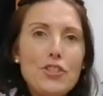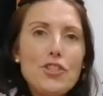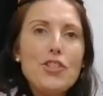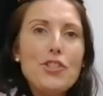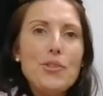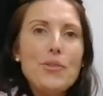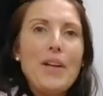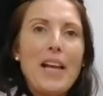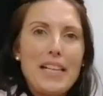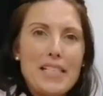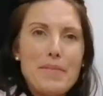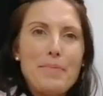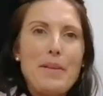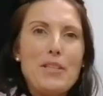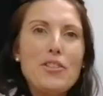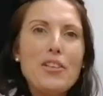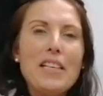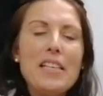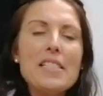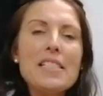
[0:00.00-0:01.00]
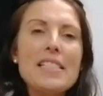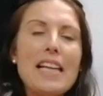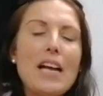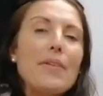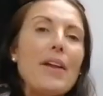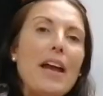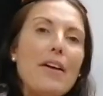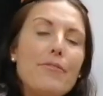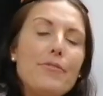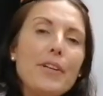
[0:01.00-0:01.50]
true, especially in
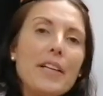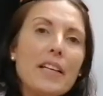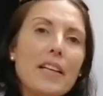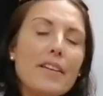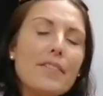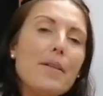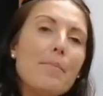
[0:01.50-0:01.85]
South Africa.